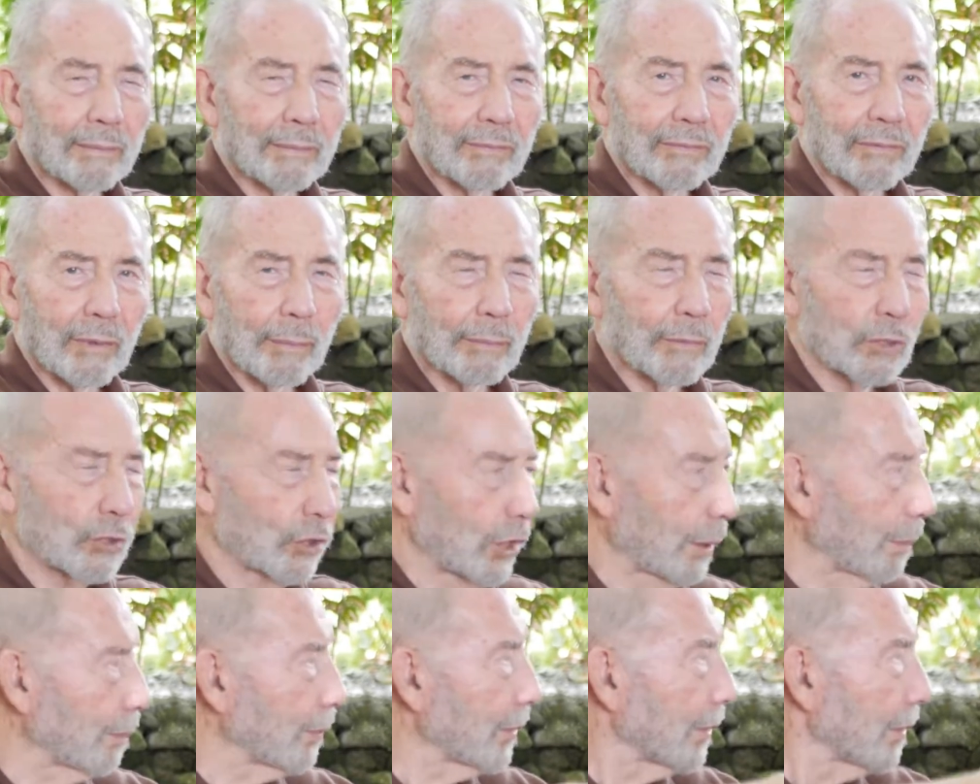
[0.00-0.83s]
from the
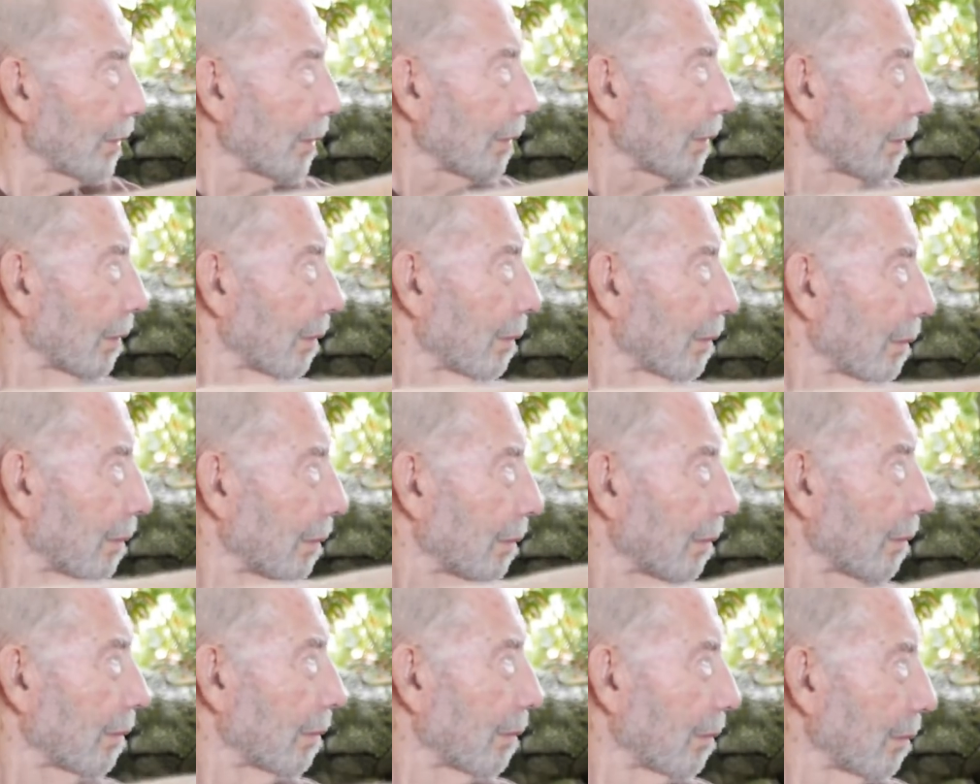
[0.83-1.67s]
ships and
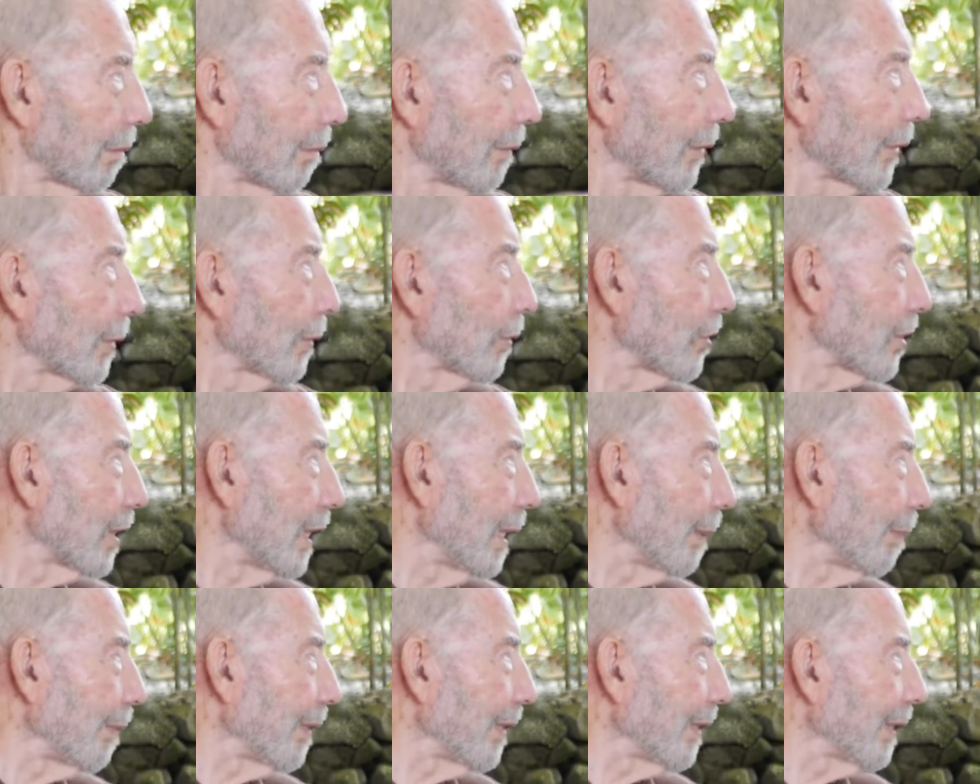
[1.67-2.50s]
you could
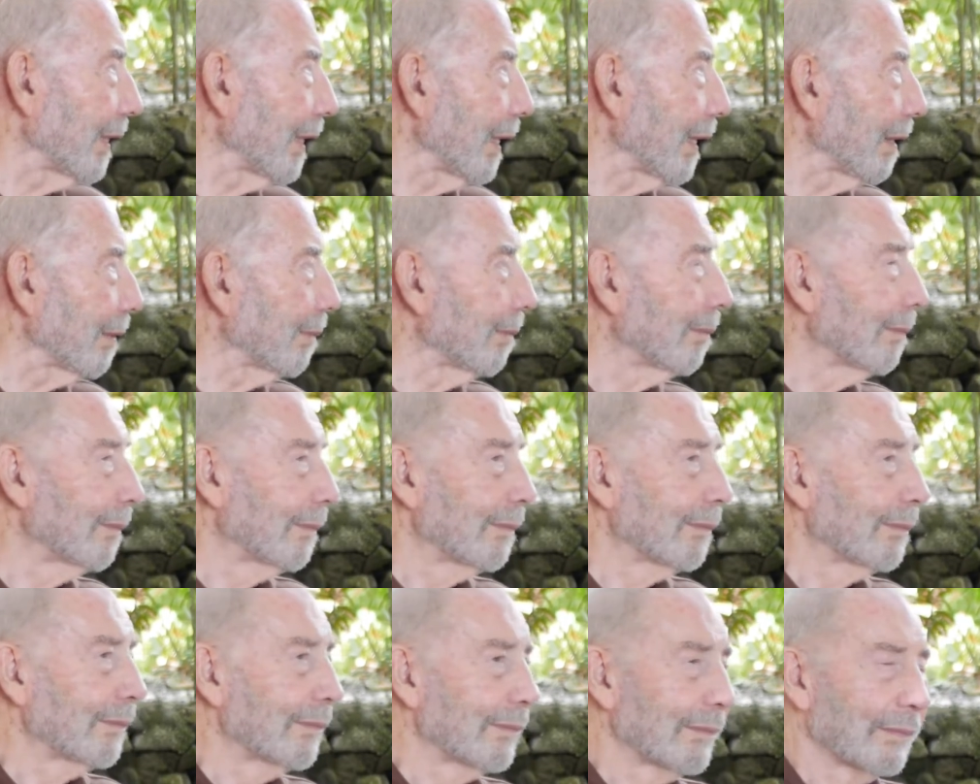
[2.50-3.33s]
sleep in there.
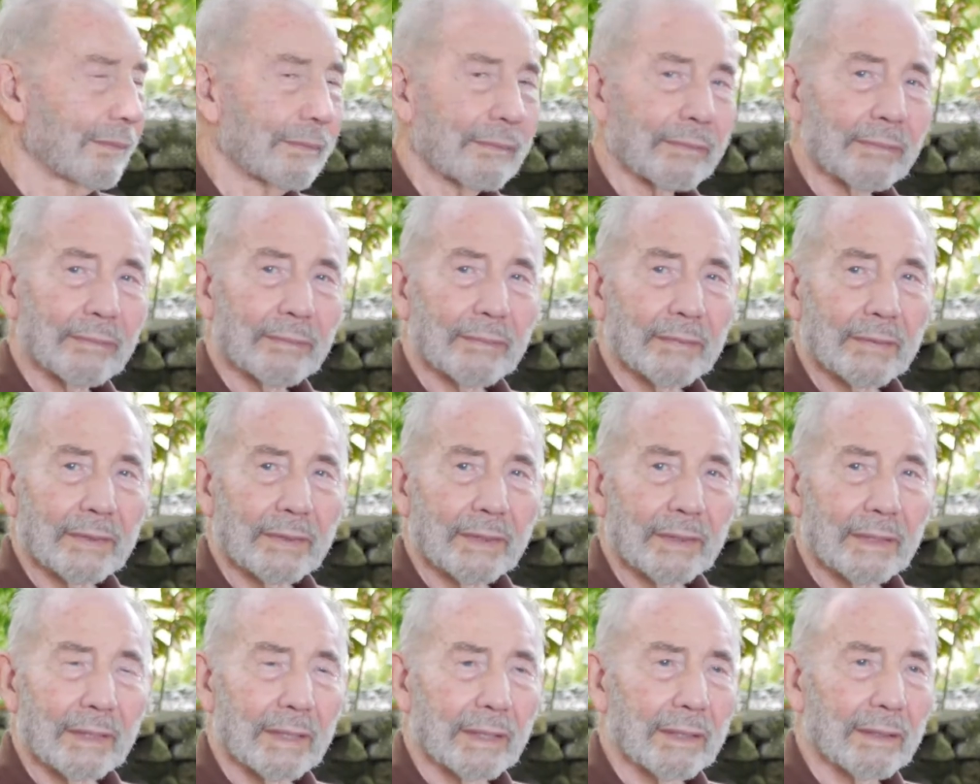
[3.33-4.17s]

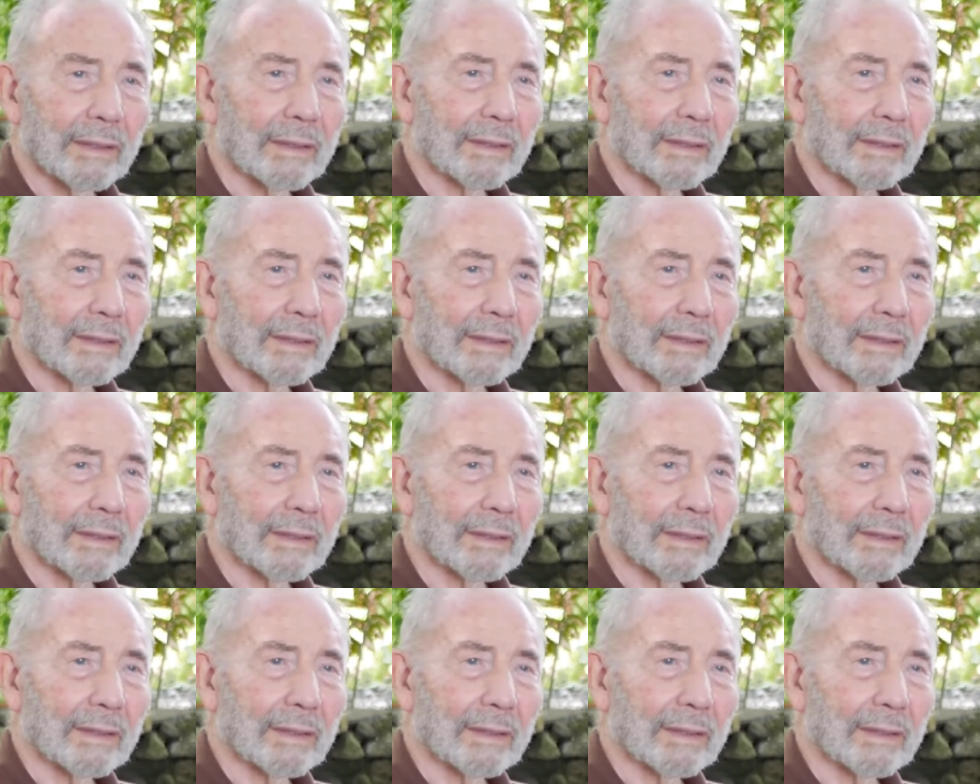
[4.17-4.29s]
Yeah.